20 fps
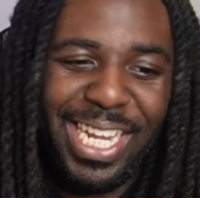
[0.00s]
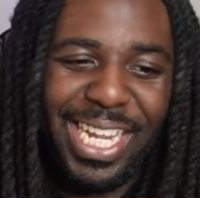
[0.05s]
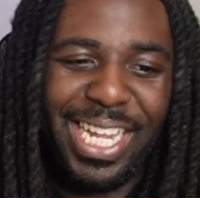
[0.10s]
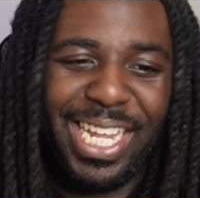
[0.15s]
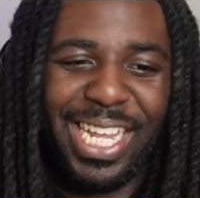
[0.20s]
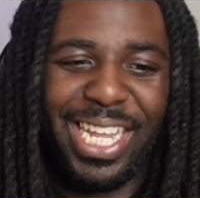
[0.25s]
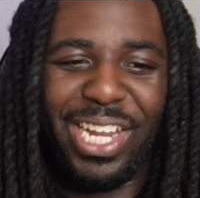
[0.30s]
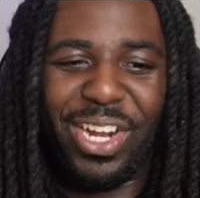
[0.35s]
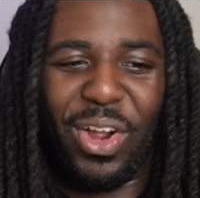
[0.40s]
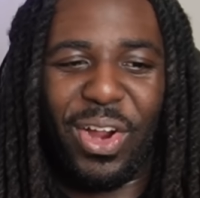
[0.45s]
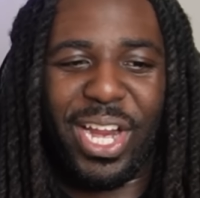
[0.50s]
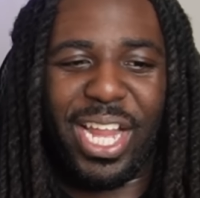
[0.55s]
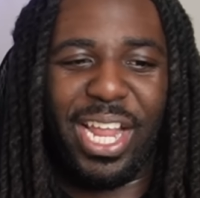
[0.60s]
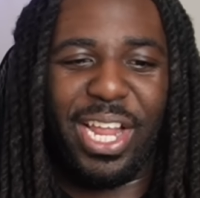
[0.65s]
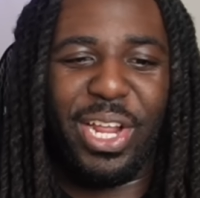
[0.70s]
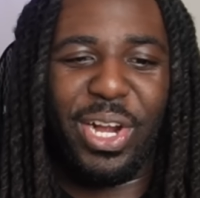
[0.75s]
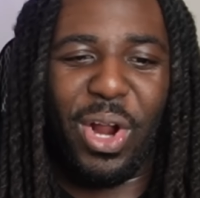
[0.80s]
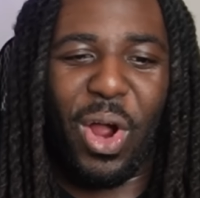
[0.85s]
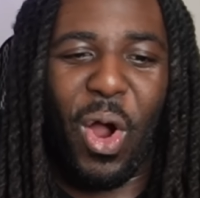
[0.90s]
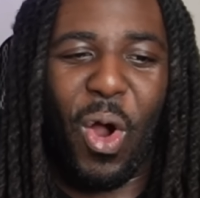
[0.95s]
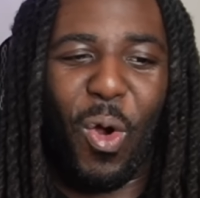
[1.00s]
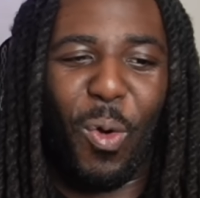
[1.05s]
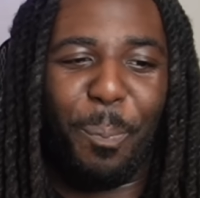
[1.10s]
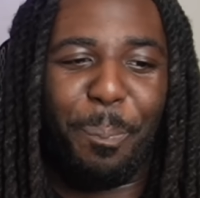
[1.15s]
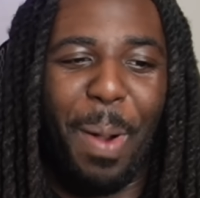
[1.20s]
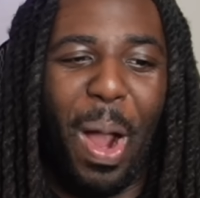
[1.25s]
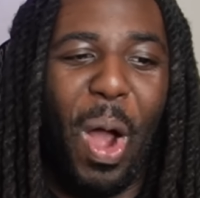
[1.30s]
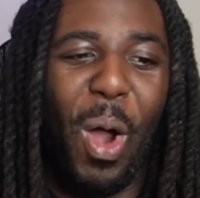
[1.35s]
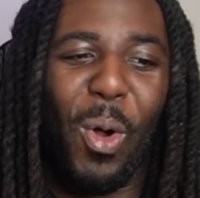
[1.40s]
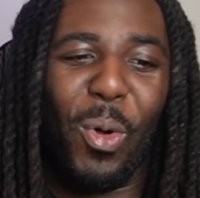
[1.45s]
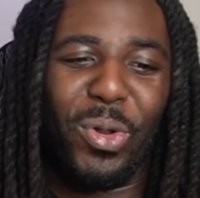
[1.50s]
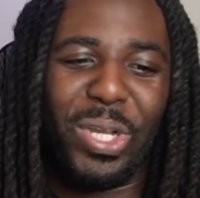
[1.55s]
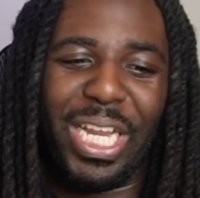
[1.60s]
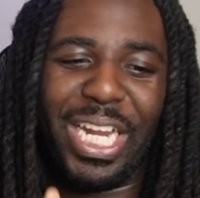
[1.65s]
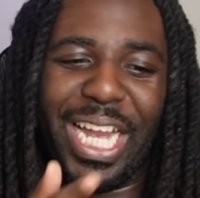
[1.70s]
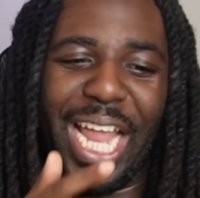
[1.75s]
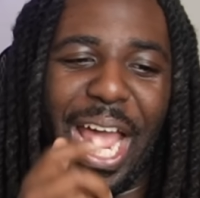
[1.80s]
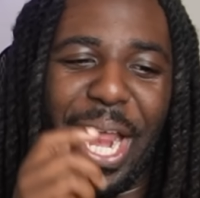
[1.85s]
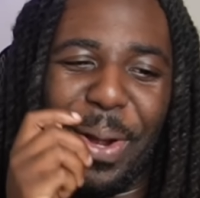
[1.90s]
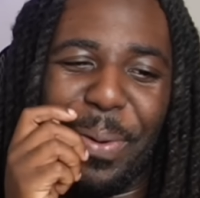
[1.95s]
He gonna give you the whole bowl. Look
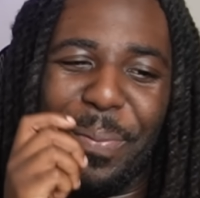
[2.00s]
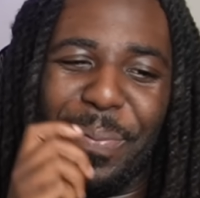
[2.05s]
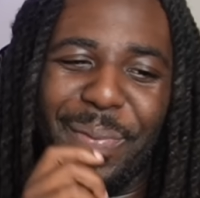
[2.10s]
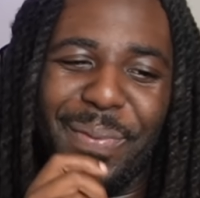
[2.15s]
at him.